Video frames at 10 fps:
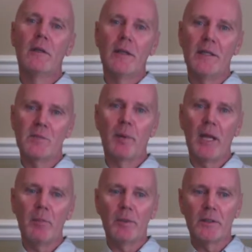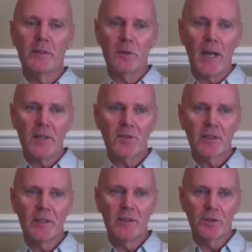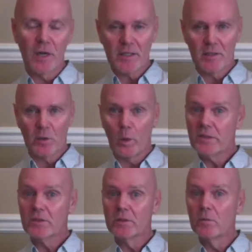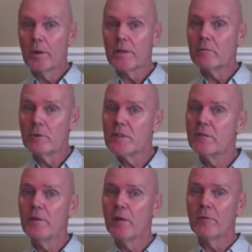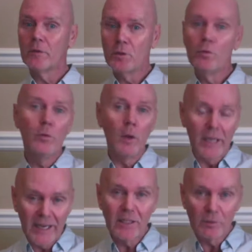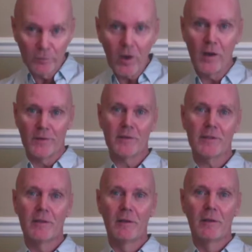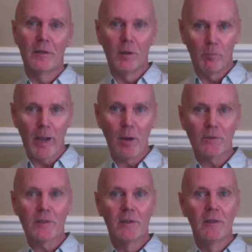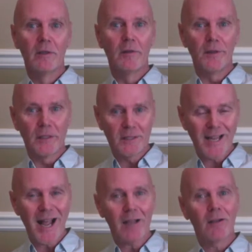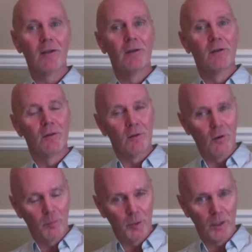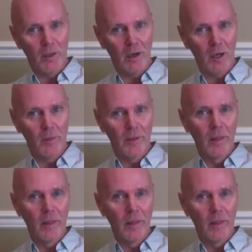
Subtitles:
his paper to actually address the question of whether Roosevelt knew in advance about the attack on Pearl Harbor.